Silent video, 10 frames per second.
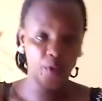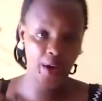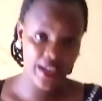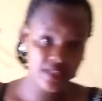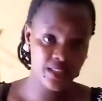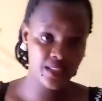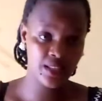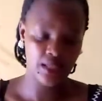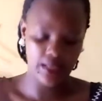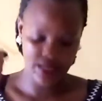writes
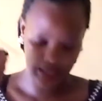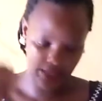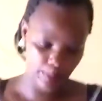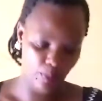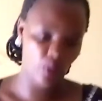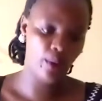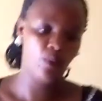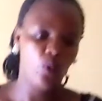the poem,